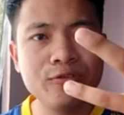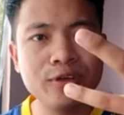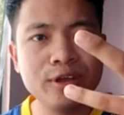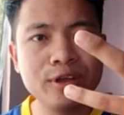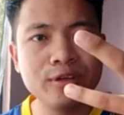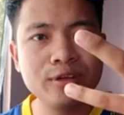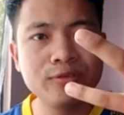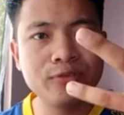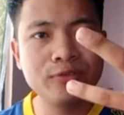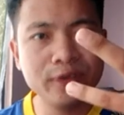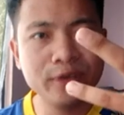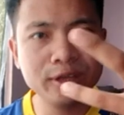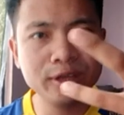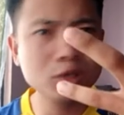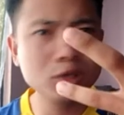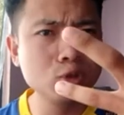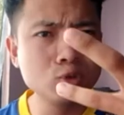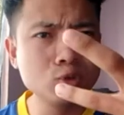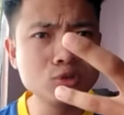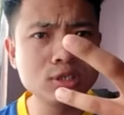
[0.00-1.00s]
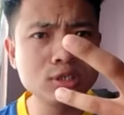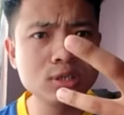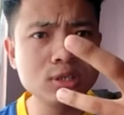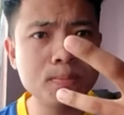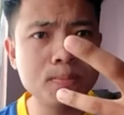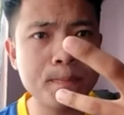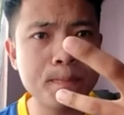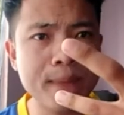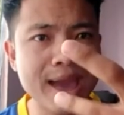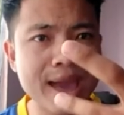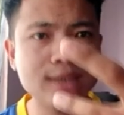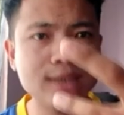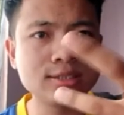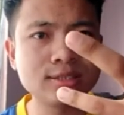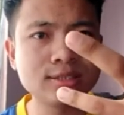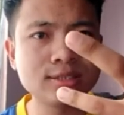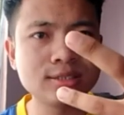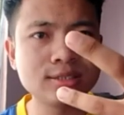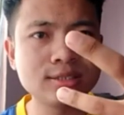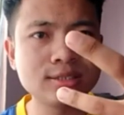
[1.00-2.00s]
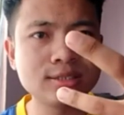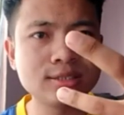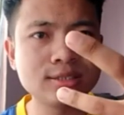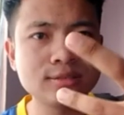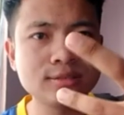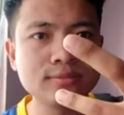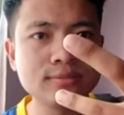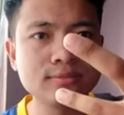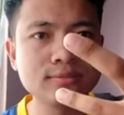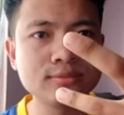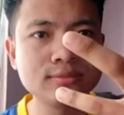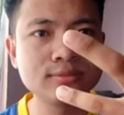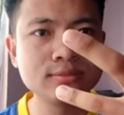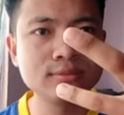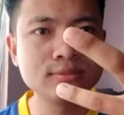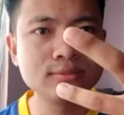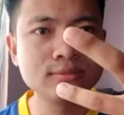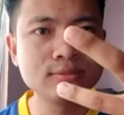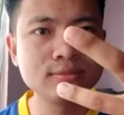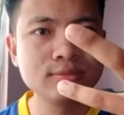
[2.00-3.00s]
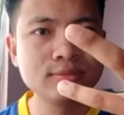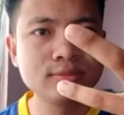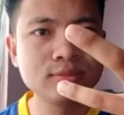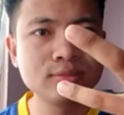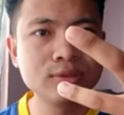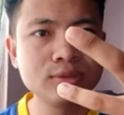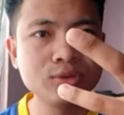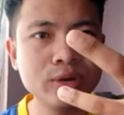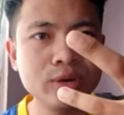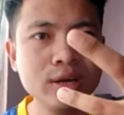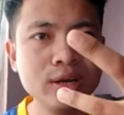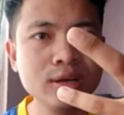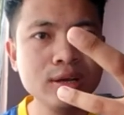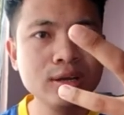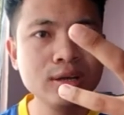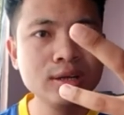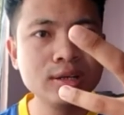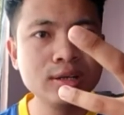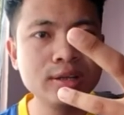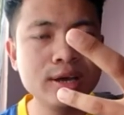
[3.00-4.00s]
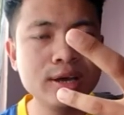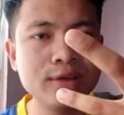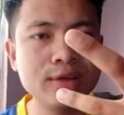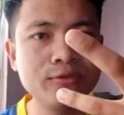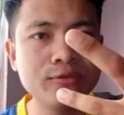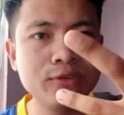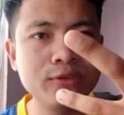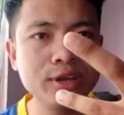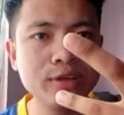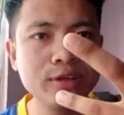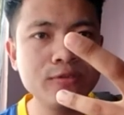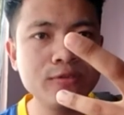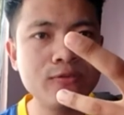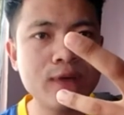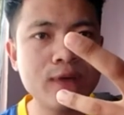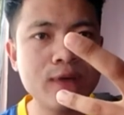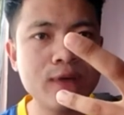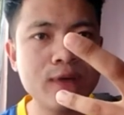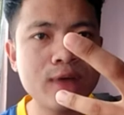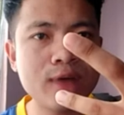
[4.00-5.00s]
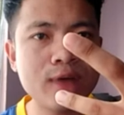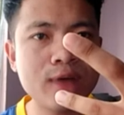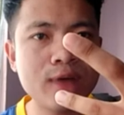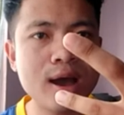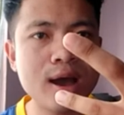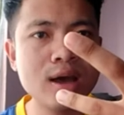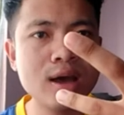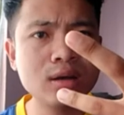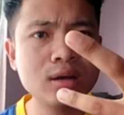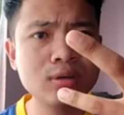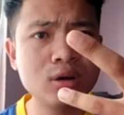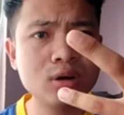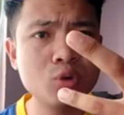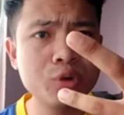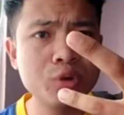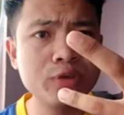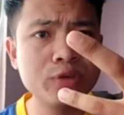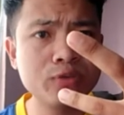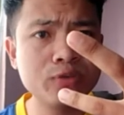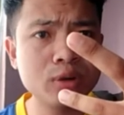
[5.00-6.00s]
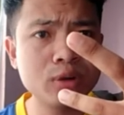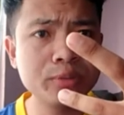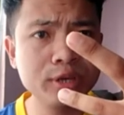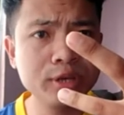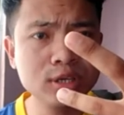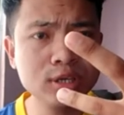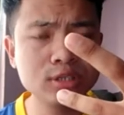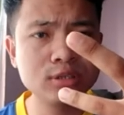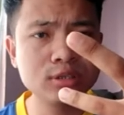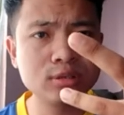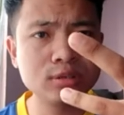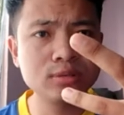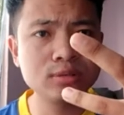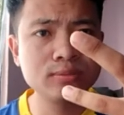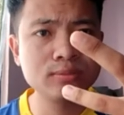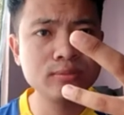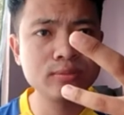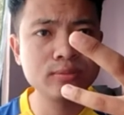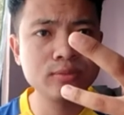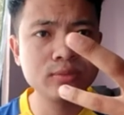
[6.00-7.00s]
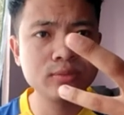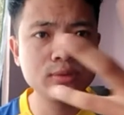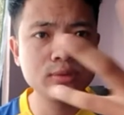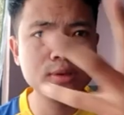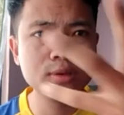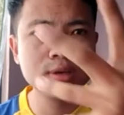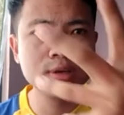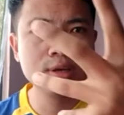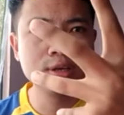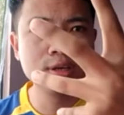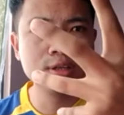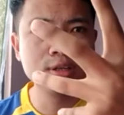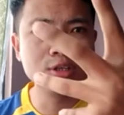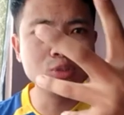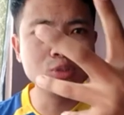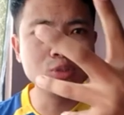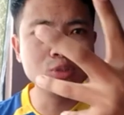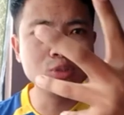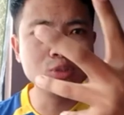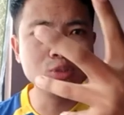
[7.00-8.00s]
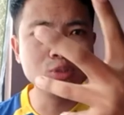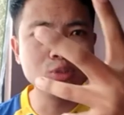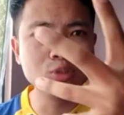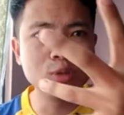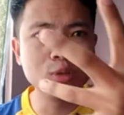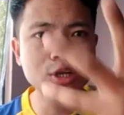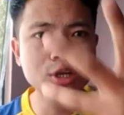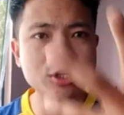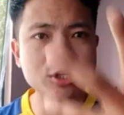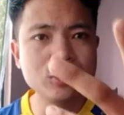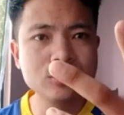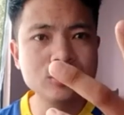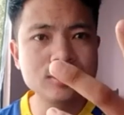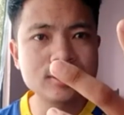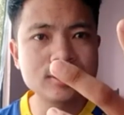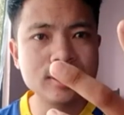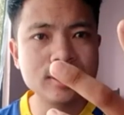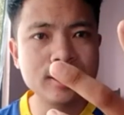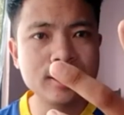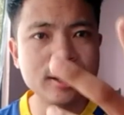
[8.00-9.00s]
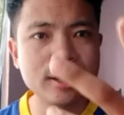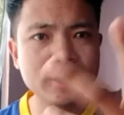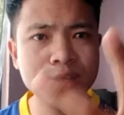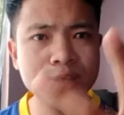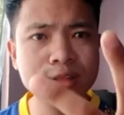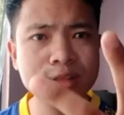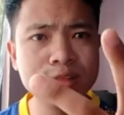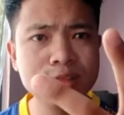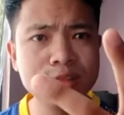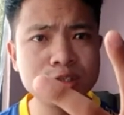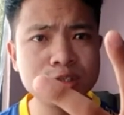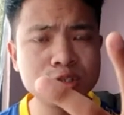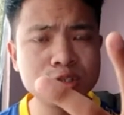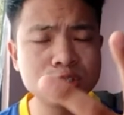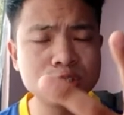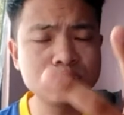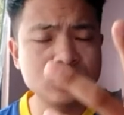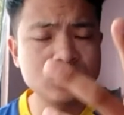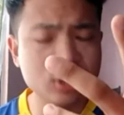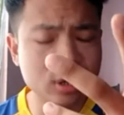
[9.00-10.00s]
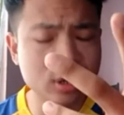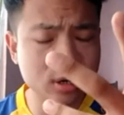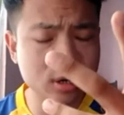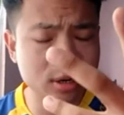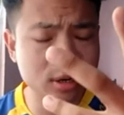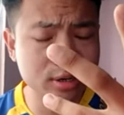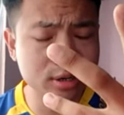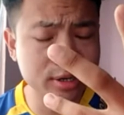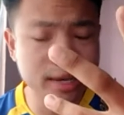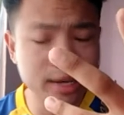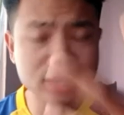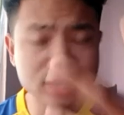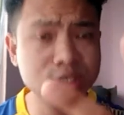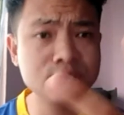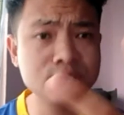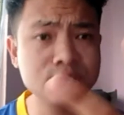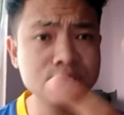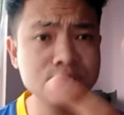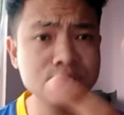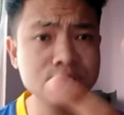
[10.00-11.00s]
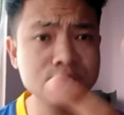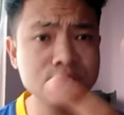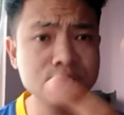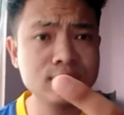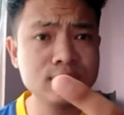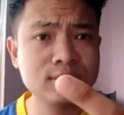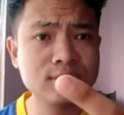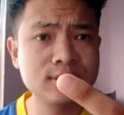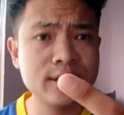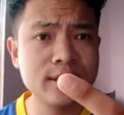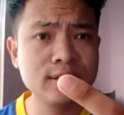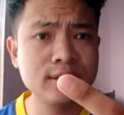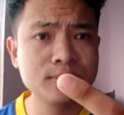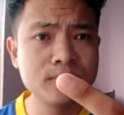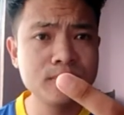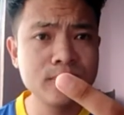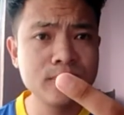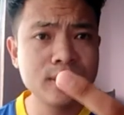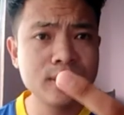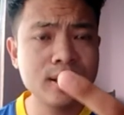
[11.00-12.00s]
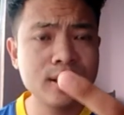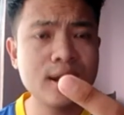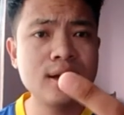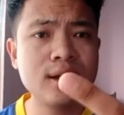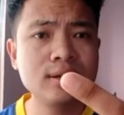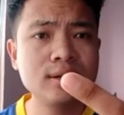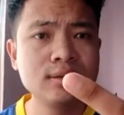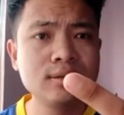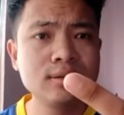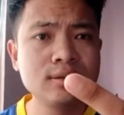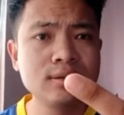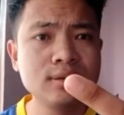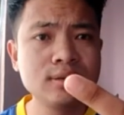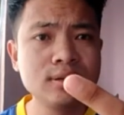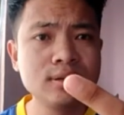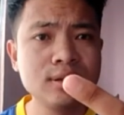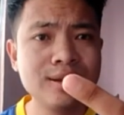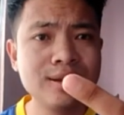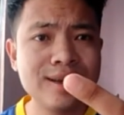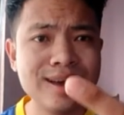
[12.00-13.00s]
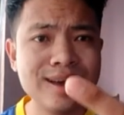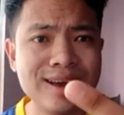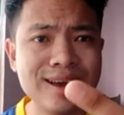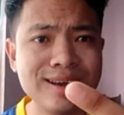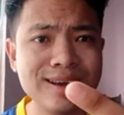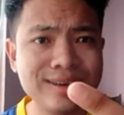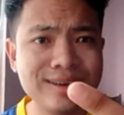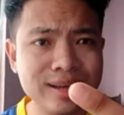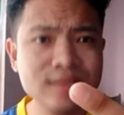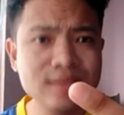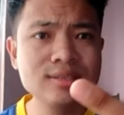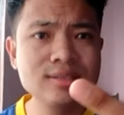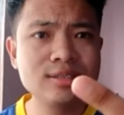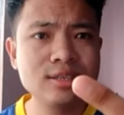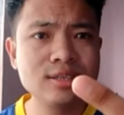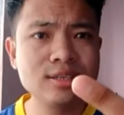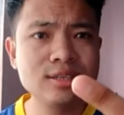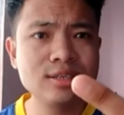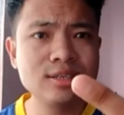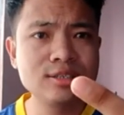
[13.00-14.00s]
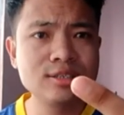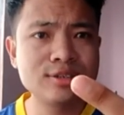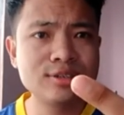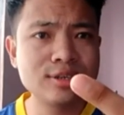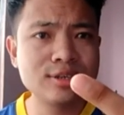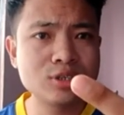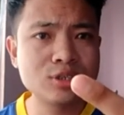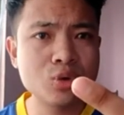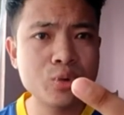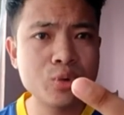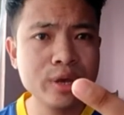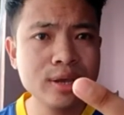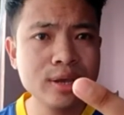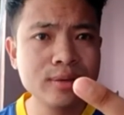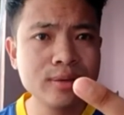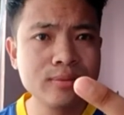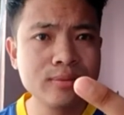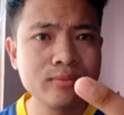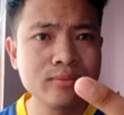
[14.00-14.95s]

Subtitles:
loosely packed, right? They are very far away from each other. These molecules in the gaseous state are arranged in such a way